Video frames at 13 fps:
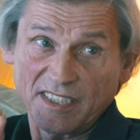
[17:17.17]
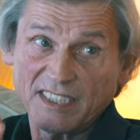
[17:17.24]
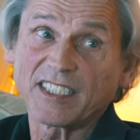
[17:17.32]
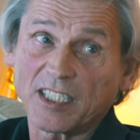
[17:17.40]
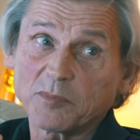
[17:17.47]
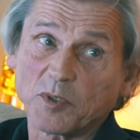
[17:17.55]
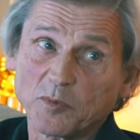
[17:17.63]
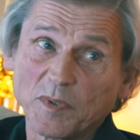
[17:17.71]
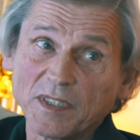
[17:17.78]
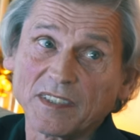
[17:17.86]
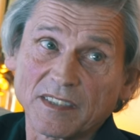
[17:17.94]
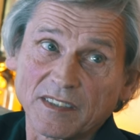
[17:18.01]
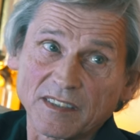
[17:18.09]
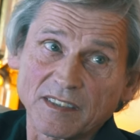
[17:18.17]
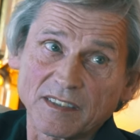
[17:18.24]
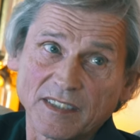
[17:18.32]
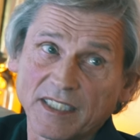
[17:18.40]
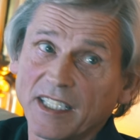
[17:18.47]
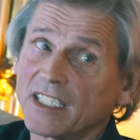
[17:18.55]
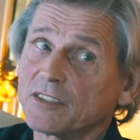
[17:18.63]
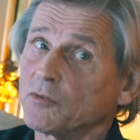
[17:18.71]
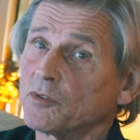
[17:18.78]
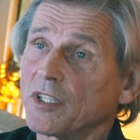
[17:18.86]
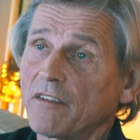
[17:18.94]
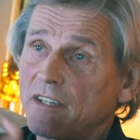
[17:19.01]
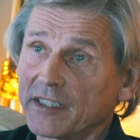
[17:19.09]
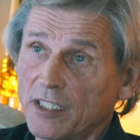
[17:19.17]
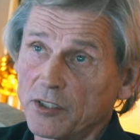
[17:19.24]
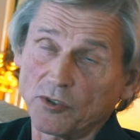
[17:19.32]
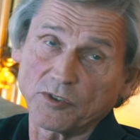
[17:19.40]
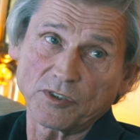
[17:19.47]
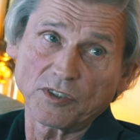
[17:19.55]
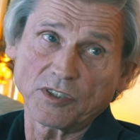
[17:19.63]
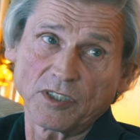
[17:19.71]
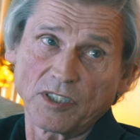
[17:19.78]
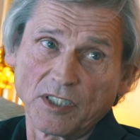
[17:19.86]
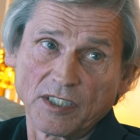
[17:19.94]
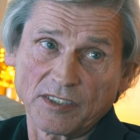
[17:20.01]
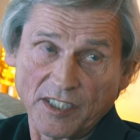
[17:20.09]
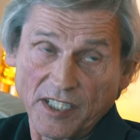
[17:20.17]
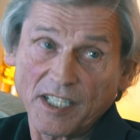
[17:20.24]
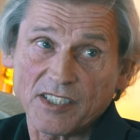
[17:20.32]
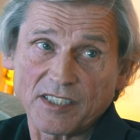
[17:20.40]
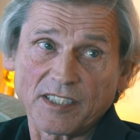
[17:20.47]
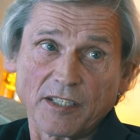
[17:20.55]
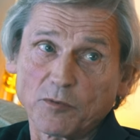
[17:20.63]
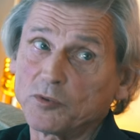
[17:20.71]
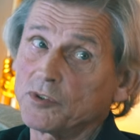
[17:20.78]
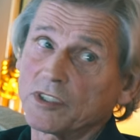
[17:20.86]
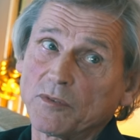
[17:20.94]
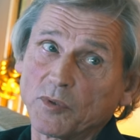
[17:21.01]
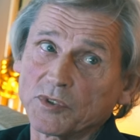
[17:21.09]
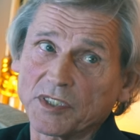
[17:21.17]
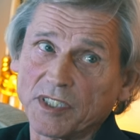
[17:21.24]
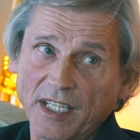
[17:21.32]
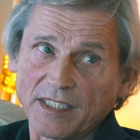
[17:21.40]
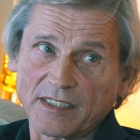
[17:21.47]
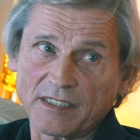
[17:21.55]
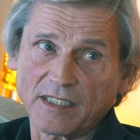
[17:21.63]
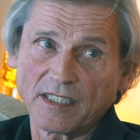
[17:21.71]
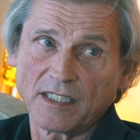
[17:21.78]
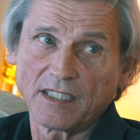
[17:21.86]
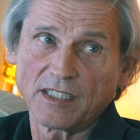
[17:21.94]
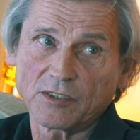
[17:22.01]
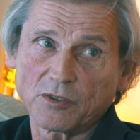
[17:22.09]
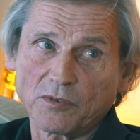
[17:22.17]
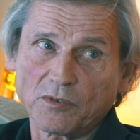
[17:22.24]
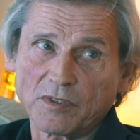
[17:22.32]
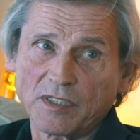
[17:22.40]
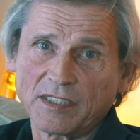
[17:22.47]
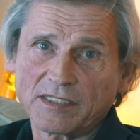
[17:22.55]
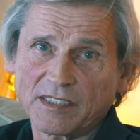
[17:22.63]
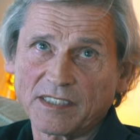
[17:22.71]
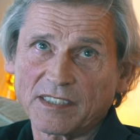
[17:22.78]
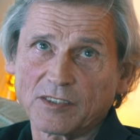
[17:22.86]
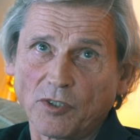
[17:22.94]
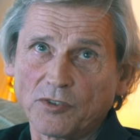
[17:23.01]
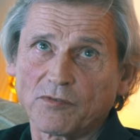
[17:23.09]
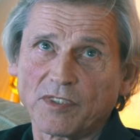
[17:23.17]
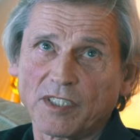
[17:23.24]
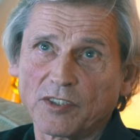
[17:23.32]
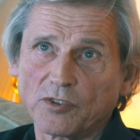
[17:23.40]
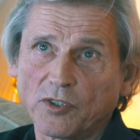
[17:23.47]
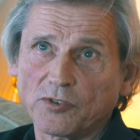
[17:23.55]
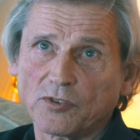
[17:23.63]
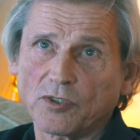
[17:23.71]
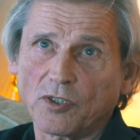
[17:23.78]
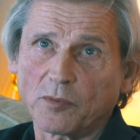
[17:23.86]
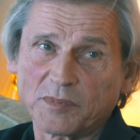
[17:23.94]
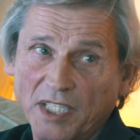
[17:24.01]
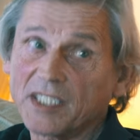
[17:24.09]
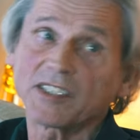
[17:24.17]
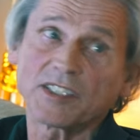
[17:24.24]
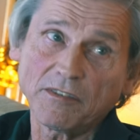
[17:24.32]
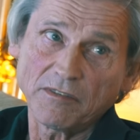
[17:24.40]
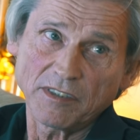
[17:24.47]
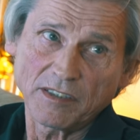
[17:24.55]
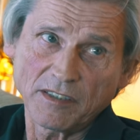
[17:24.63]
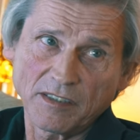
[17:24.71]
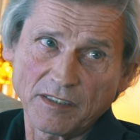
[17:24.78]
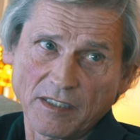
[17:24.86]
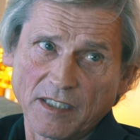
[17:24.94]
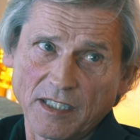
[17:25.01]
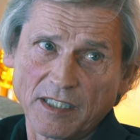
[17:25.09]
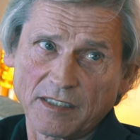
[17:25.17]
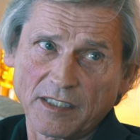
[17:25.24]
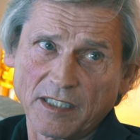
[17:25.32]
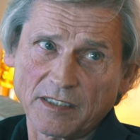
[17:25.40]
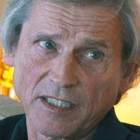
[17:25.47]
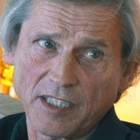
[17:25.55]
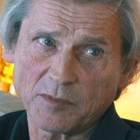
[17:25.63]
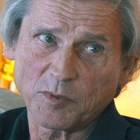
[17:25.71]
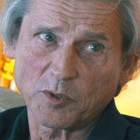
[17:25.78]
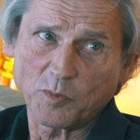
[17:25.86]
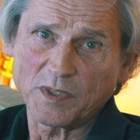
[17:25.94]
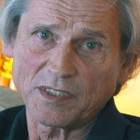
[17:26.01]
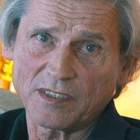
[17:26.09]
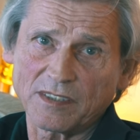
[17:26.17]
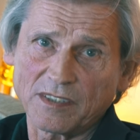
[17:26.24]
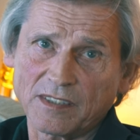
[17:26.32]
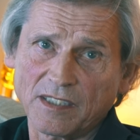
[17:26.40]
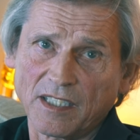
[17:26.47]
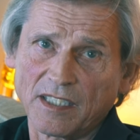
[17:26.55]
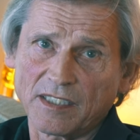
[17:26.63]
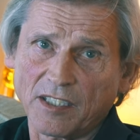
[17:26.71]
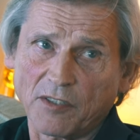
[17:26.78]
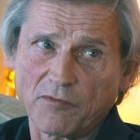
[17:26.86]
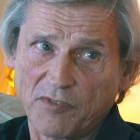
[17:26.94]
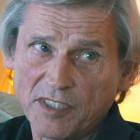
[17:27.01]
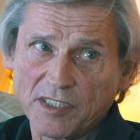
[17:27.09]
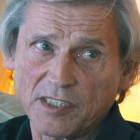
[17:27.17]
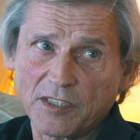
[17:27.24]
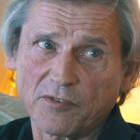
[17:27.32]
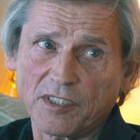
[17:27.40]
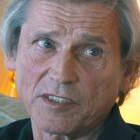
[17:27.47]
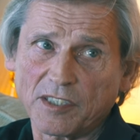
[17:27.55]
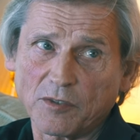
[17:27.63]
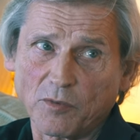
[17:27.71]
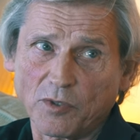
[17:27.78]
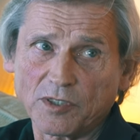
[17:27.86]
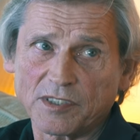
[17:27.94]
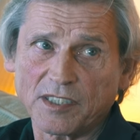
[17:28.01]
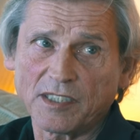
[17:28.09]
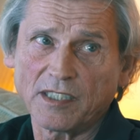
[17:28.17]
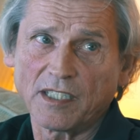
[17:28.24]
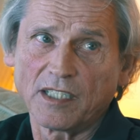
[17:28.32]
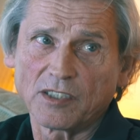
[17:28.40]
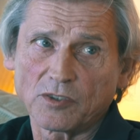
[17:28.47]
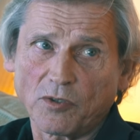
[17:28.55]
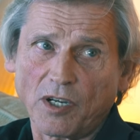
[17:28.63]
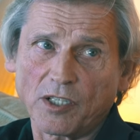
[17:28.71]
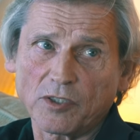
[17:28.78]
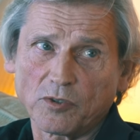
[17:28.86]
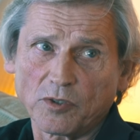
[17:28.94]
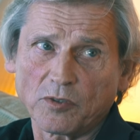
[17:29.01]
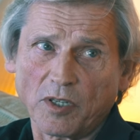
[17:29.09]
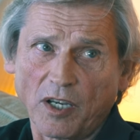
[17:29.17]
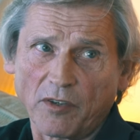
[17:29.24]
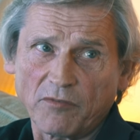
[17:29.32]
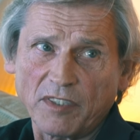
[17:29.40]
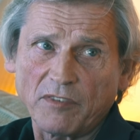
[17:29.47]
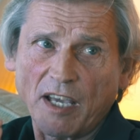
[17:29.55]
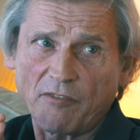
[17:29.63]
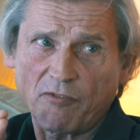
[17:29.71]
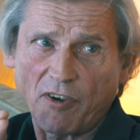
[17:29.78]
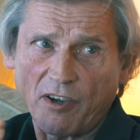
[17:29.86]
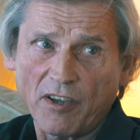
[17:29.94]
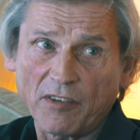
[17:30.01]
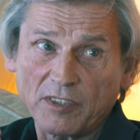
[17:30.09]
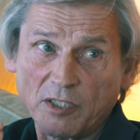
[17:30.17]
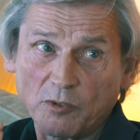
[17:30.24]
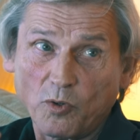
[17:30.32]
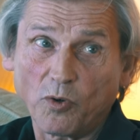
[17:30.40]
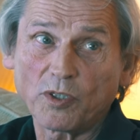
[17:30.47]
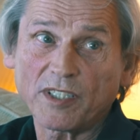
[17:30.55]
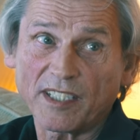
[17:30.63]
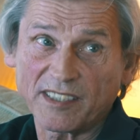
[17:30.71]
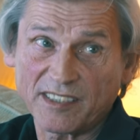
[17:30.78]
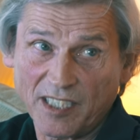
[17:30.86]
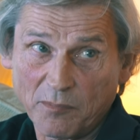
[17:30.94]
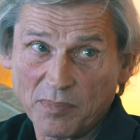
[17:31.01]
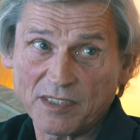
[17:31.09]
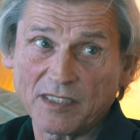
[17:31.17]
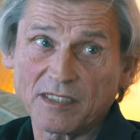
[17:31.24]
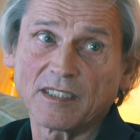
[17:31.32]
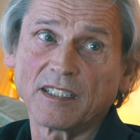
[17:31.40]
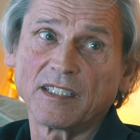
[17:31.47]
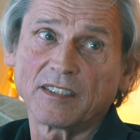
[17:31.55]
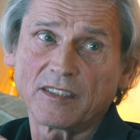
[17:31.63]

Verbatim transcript: these expert witnesses, the case would have had another direction. They wouldn't have won the case. So it is not, we are not objective the, the expert witnesses. They are very different in quality. So I uh, we, uh, the court accepted